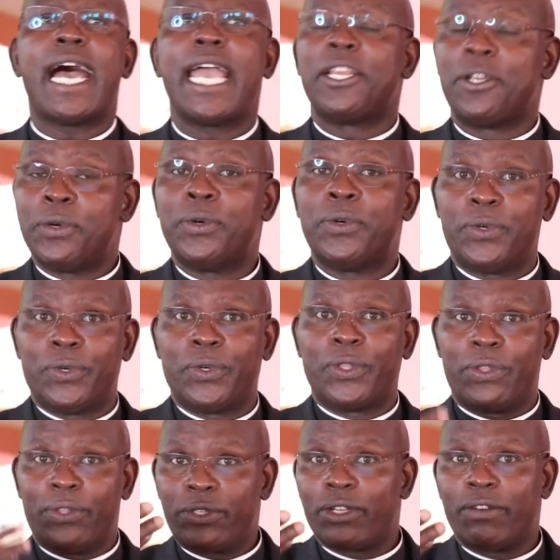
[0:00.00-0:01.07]
I know
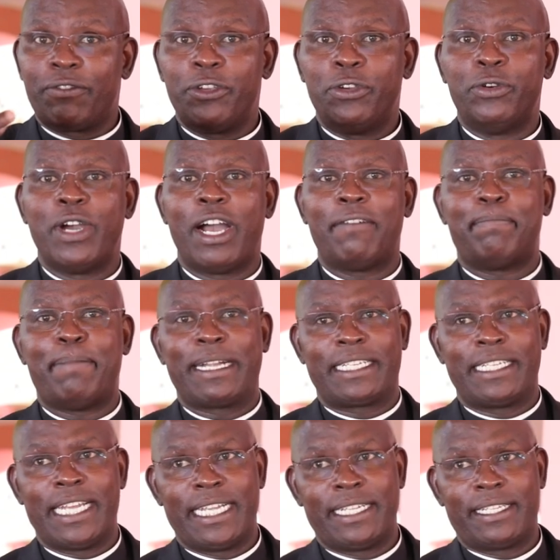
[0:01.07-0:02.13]
those of you who have
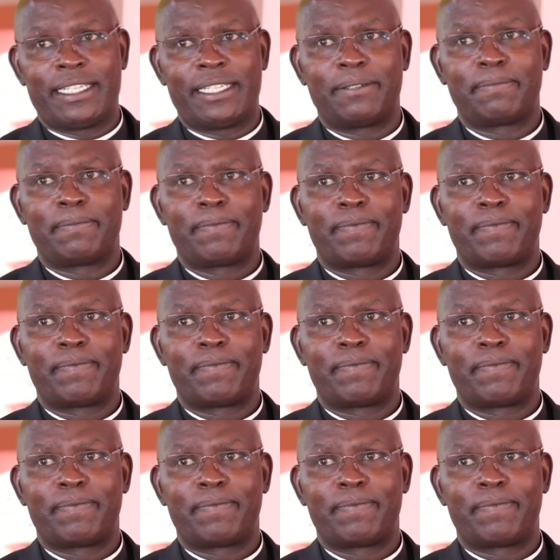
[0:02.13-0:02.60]
partners,